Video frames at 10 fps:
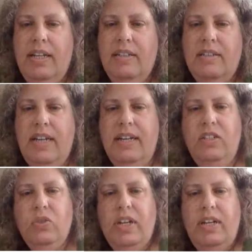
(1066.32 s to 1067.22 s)
And
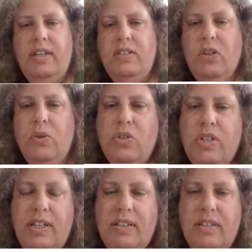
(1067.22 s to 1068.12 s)
then you can
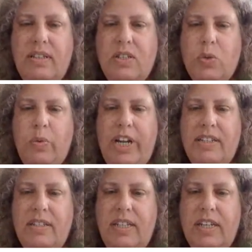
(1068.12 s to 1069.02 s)
associate this
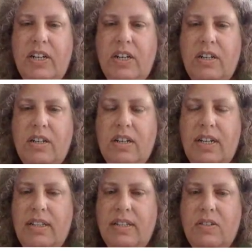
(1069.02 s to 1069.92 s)
weight here,
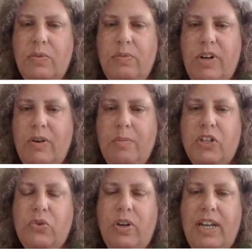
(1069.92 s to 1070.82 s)
and that's very
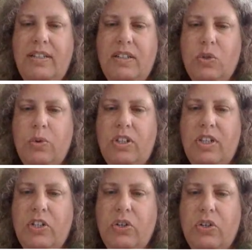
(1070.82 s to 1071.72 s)
much related to
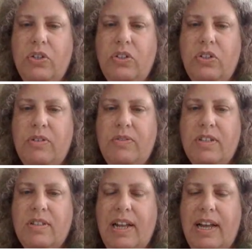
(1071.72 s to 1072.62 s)
what I shown you on the
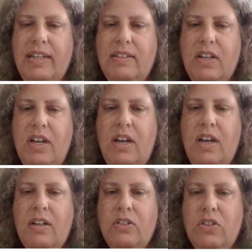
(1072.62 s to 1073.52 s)
previous slide.
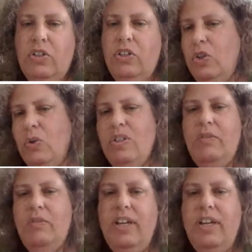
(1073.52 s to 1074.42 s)
So you
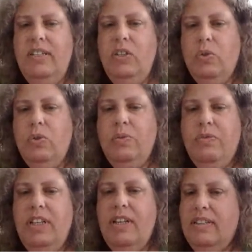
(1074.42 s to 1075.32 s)
don't have any
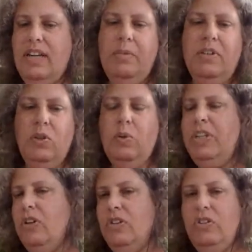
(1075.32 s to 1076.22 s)
u, v, and
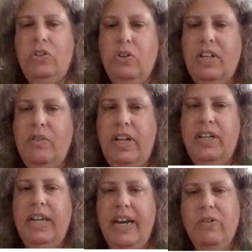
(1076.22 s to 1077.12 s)
w because you don't
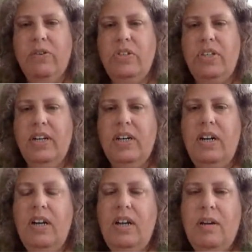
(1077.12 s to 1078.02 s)
have any arrows
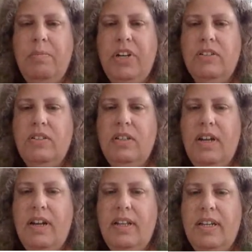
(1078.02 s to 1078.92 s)
here,
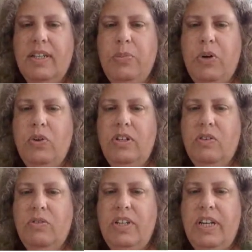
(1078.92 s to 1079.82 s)
but uh, the
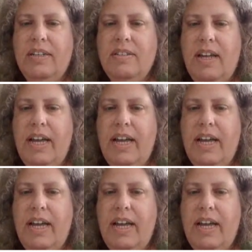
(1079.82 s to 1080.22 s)
exponent of the